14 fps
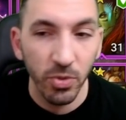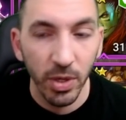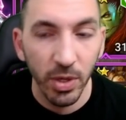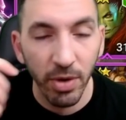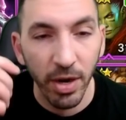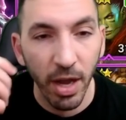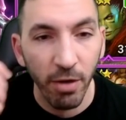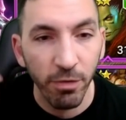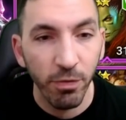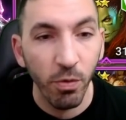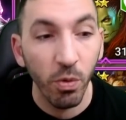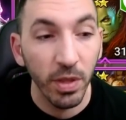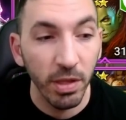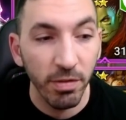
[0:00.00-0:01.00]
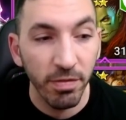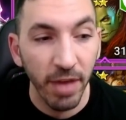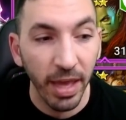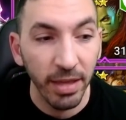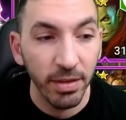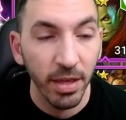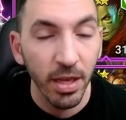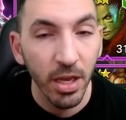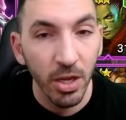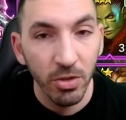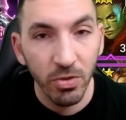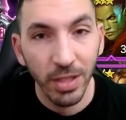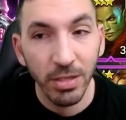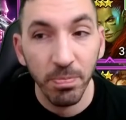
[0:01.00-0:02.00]
was doing right now for the event
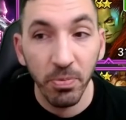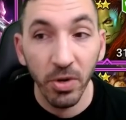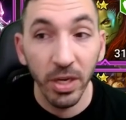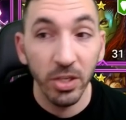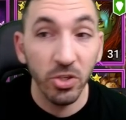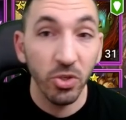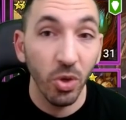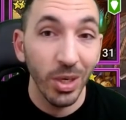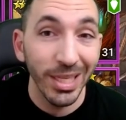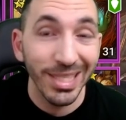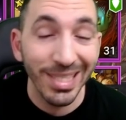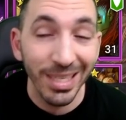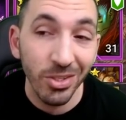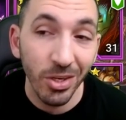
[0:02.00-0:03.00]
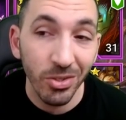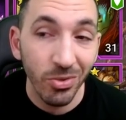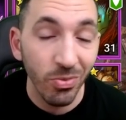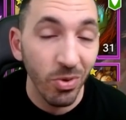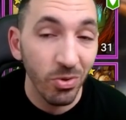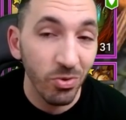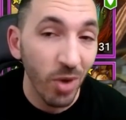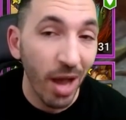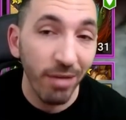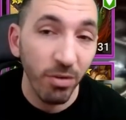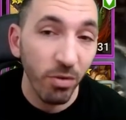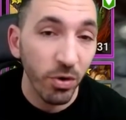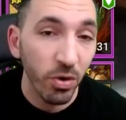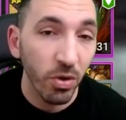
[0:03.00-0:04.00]
so that's a pretty solid six star to to have
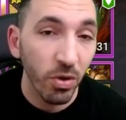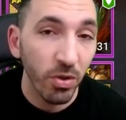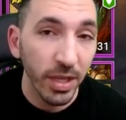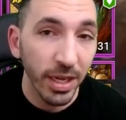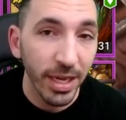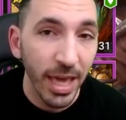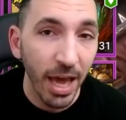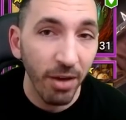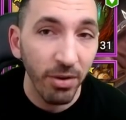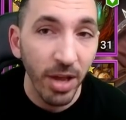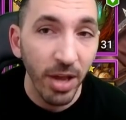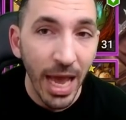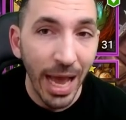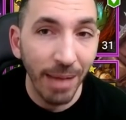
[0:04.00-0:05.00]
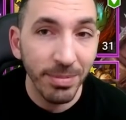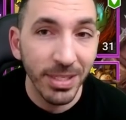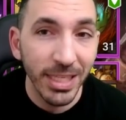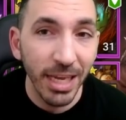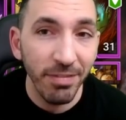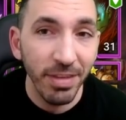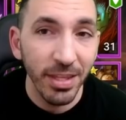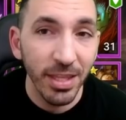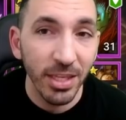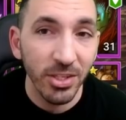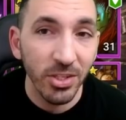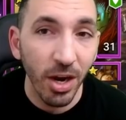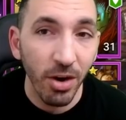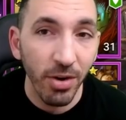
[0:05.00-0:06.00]
overall on the account i'm saving the
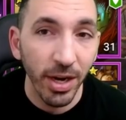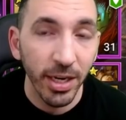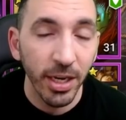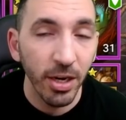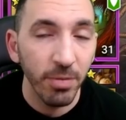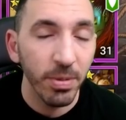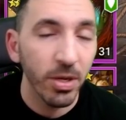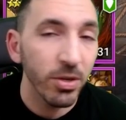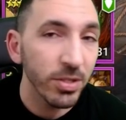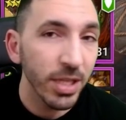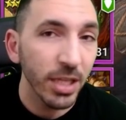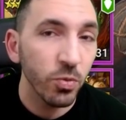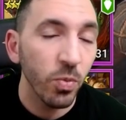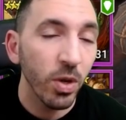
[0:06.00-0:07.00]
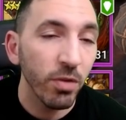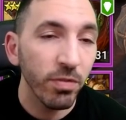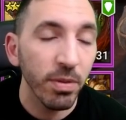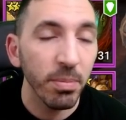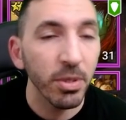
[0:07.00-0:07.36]
star right here because that's one of the